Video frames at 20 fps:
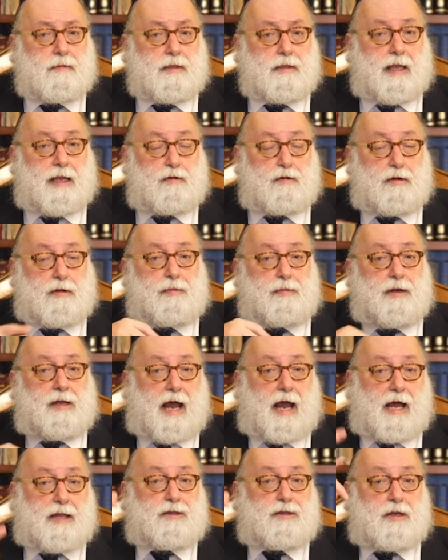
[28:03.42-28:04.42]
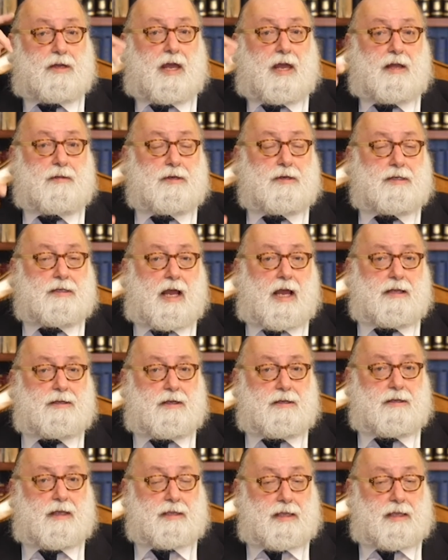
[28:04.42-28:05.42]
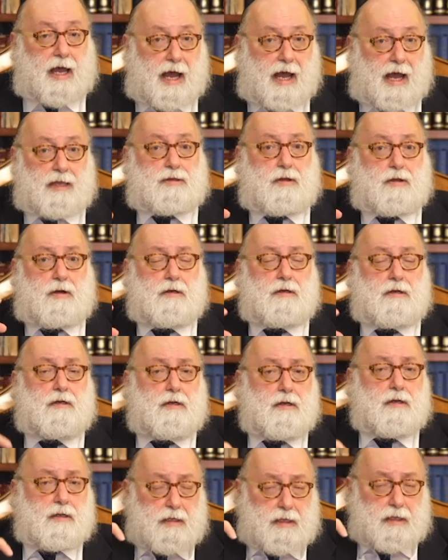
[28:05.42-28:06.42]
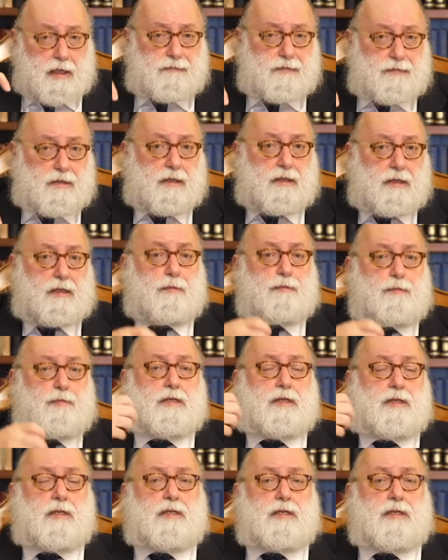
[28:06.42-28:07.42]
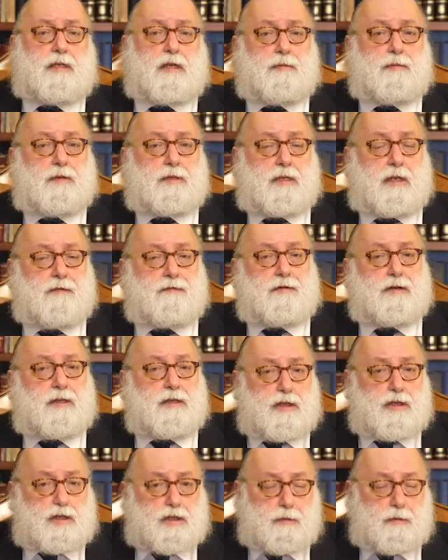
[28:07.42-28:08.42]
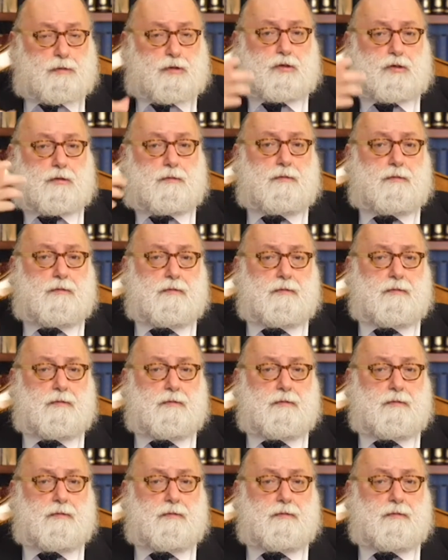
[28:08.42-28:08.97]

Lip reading: Later he'll bring Atta Kel Mestata, that the Atta, even in the deepest concealment, even in the Tzimtzum,